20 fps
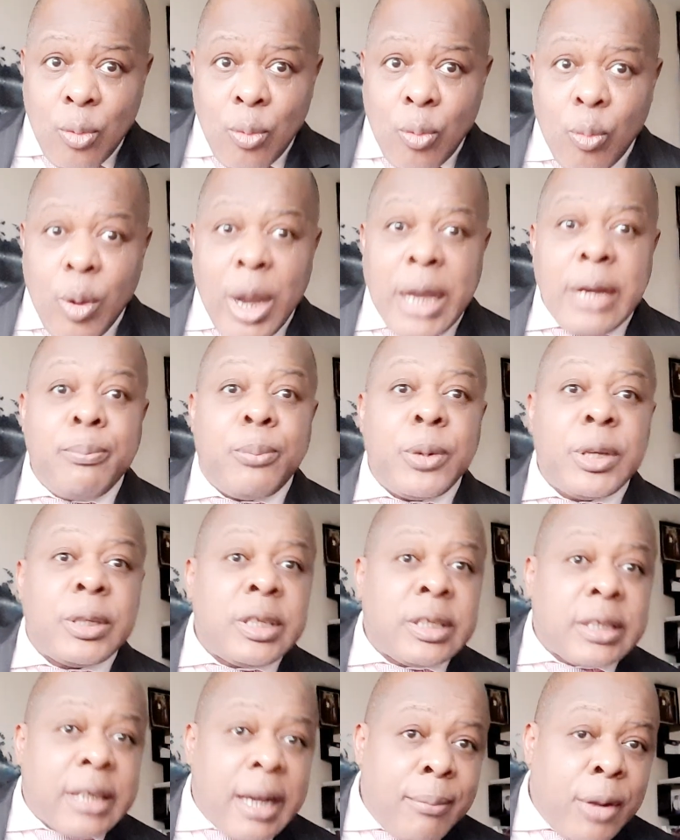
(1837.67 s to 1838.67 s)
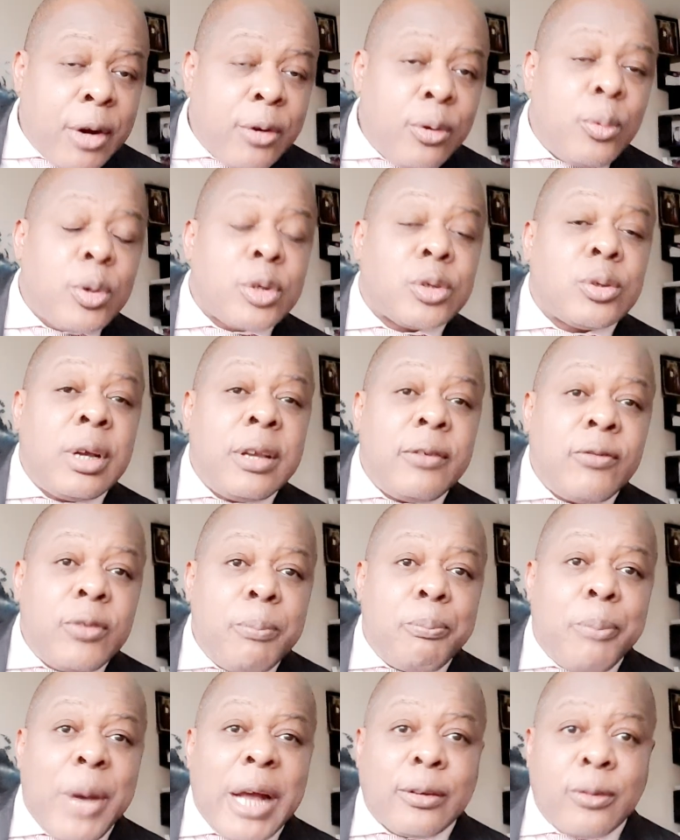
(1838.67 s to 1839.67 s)
when British Cameroon was not
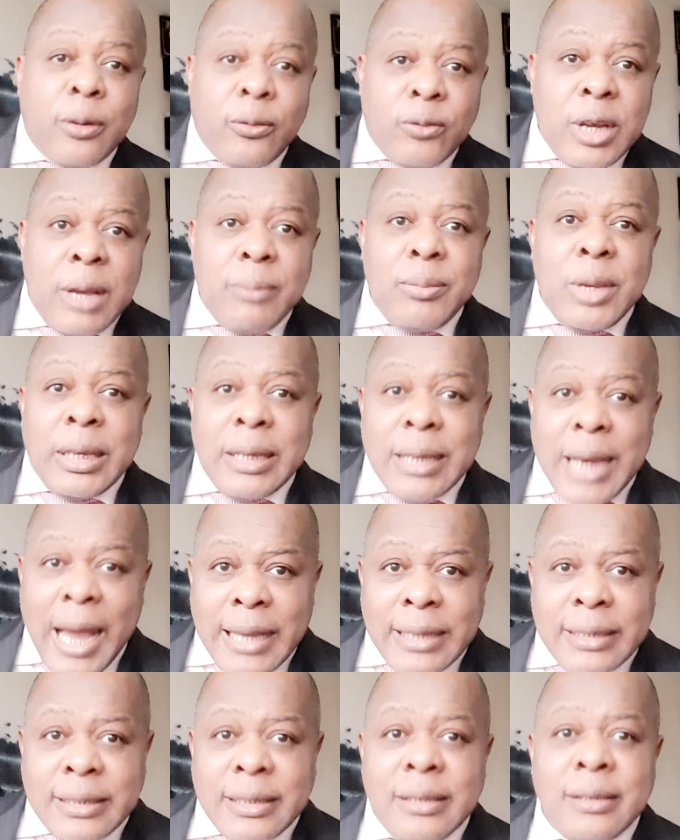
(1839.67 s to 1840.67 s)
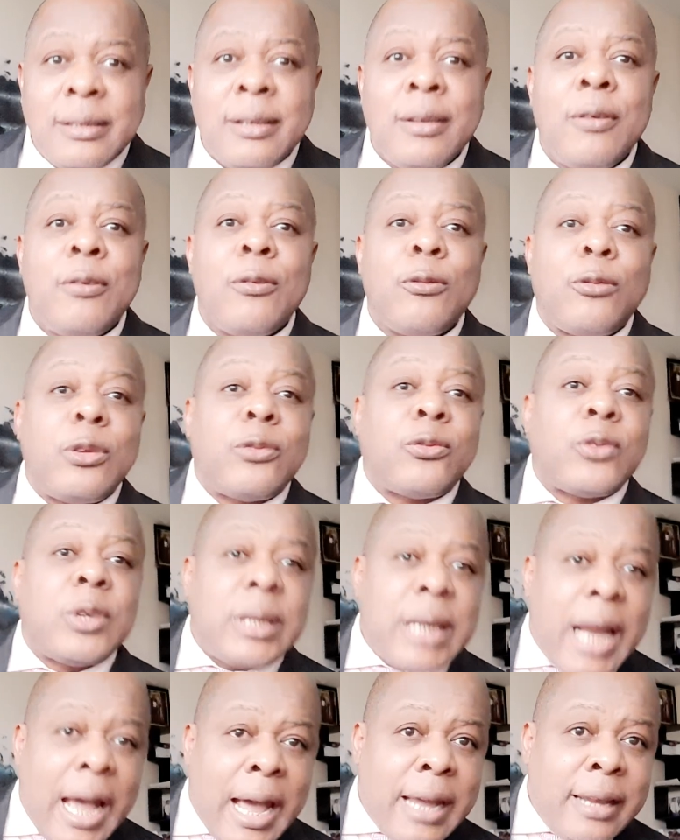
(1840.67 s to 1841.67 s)
even part of them in
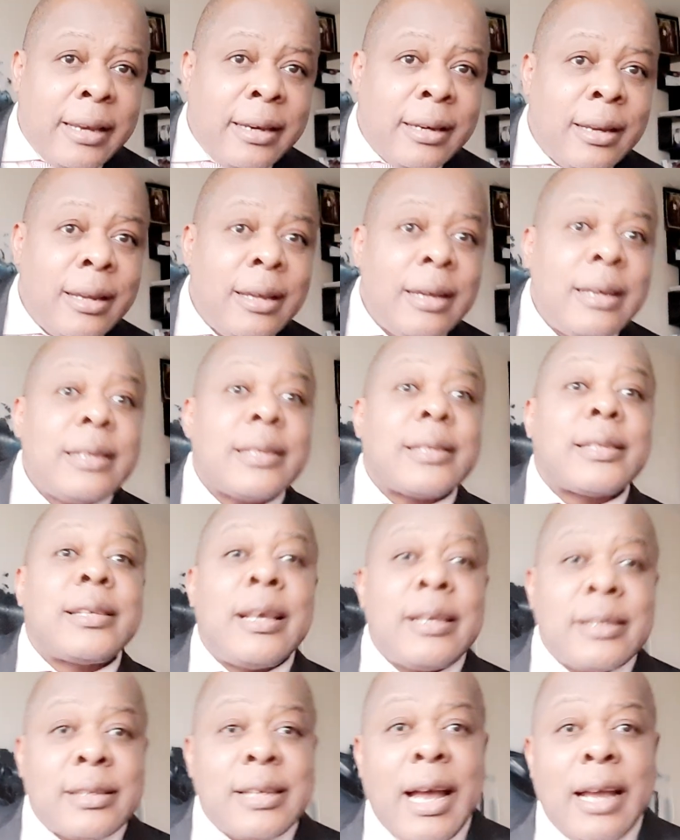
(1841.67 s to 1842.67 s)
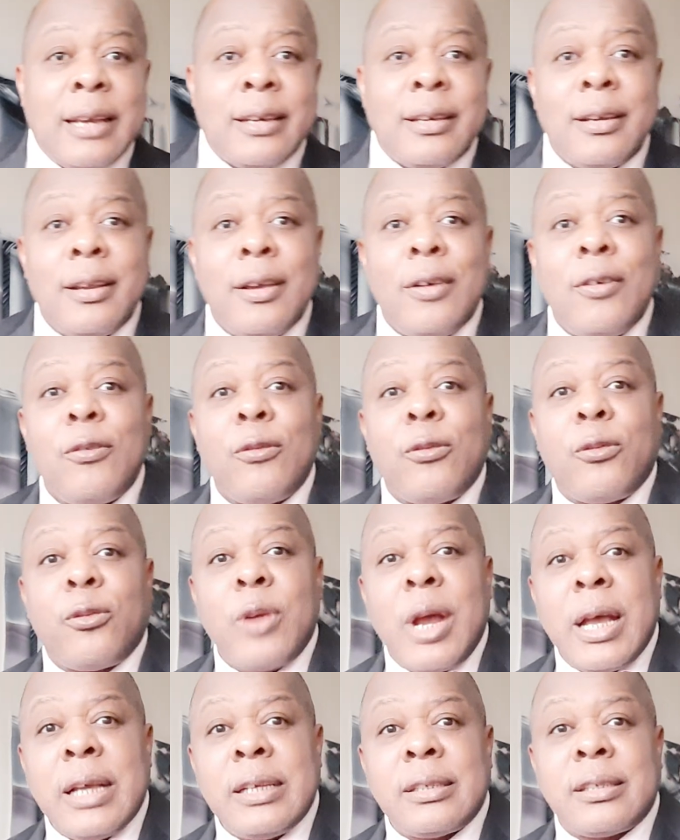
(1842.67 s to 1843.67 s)
1959, says that
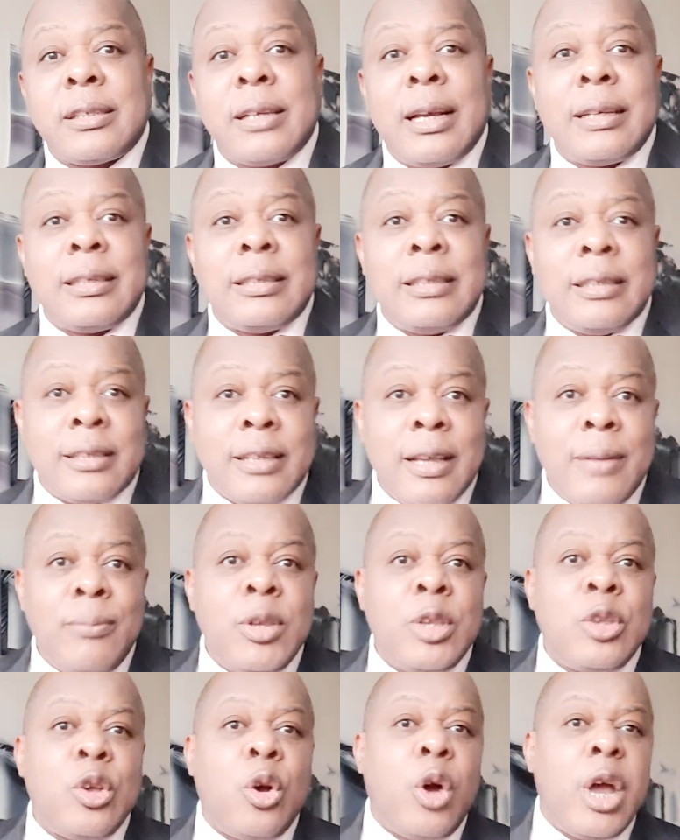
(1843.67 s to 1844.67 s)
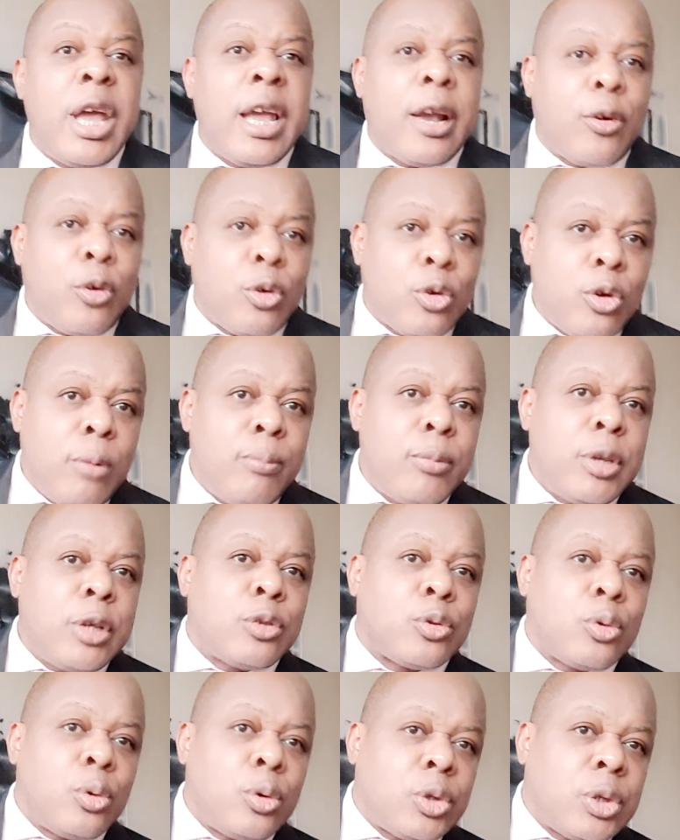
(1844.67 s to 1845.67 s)
France shall determine your economic,
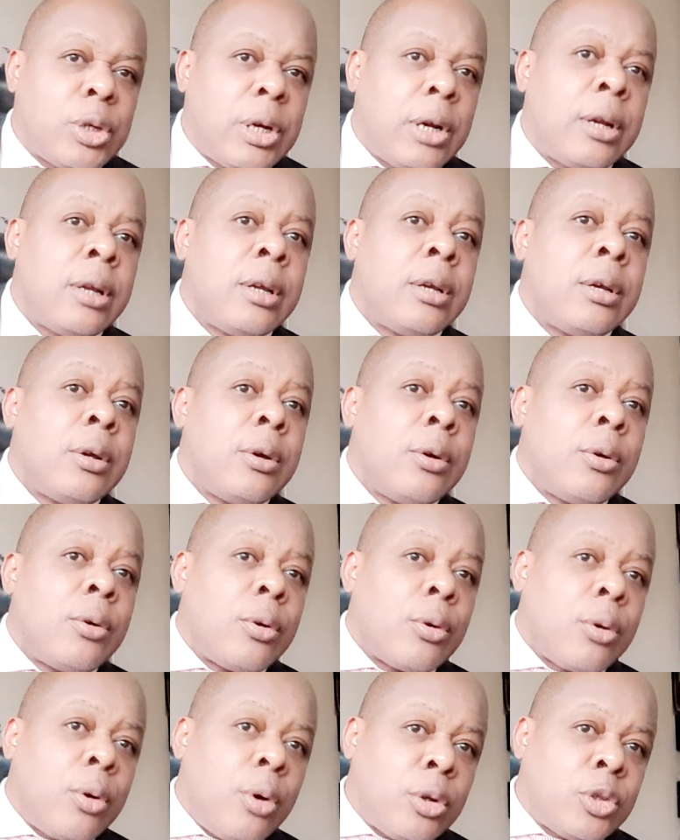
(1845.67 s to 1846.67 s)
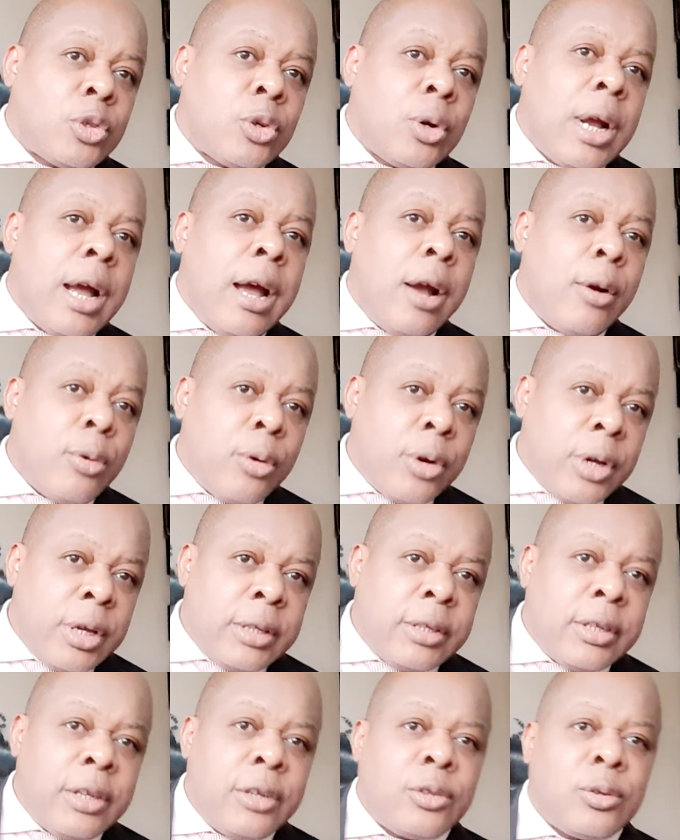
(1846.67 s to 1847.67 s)
social, cultural
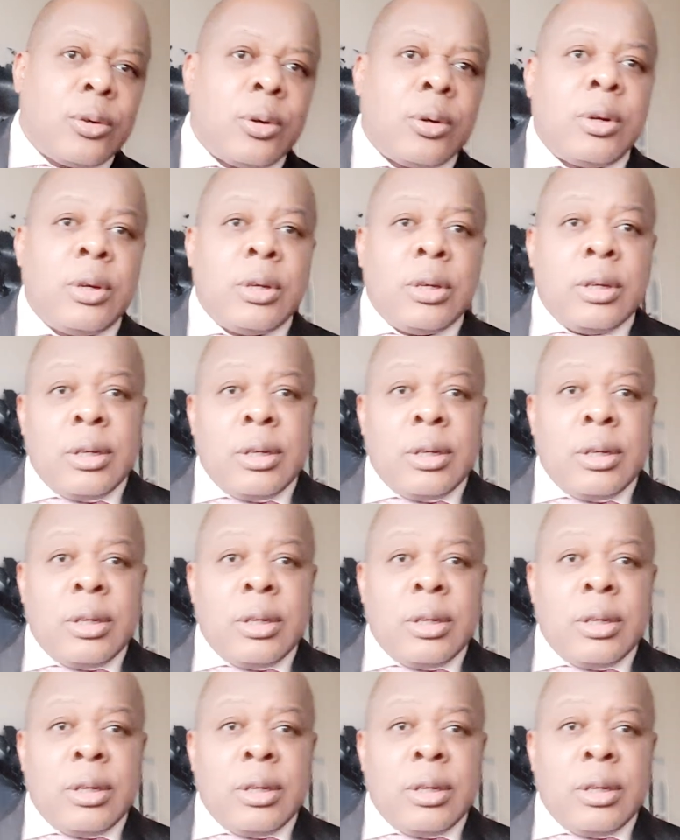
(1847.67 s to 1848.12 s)
orientation.